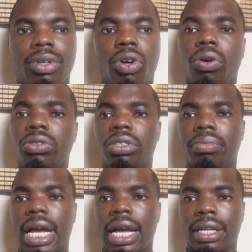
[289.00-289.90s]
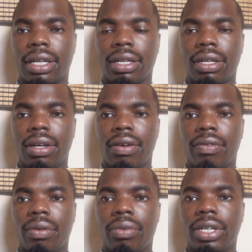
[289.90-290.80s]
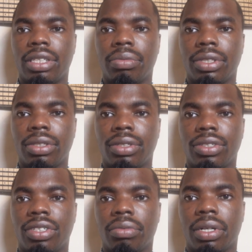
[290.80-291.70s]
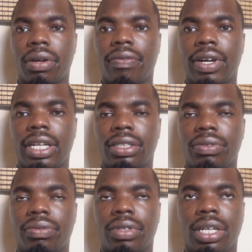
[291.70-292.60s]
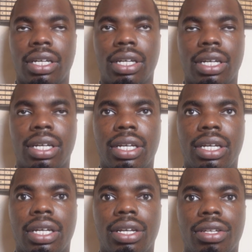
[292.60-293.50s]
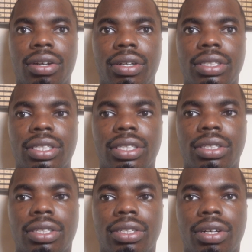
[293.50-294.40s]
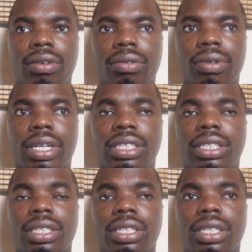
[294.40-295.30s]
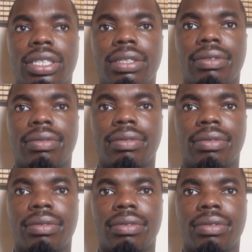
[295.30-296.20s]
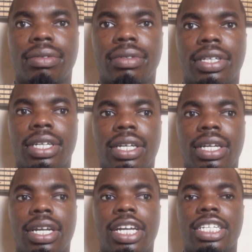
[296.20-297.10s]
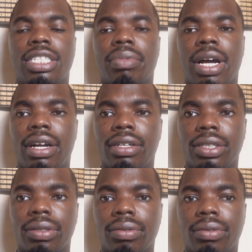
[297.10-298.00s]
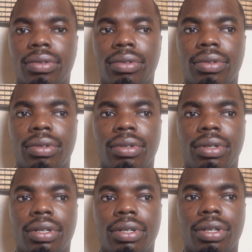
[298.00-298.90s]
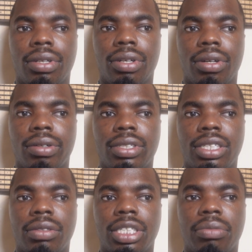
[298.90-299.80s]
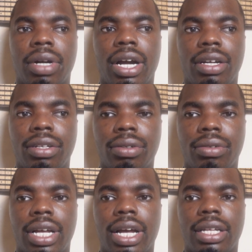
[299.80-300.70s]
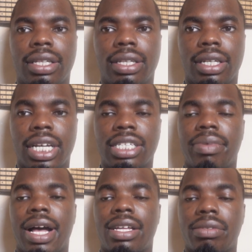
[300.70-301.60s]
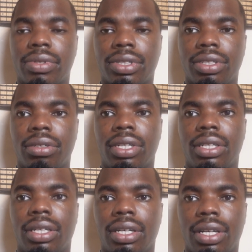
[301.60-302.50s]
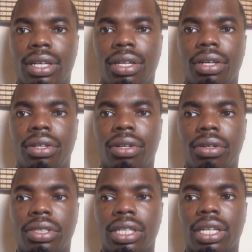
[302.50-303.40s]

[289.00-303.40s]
hold you back from wanting to pursue the dream of becoming financially free. You know, it should you know, it should inspire you. You know, it should inspire you that it's possible to do it. You know, you should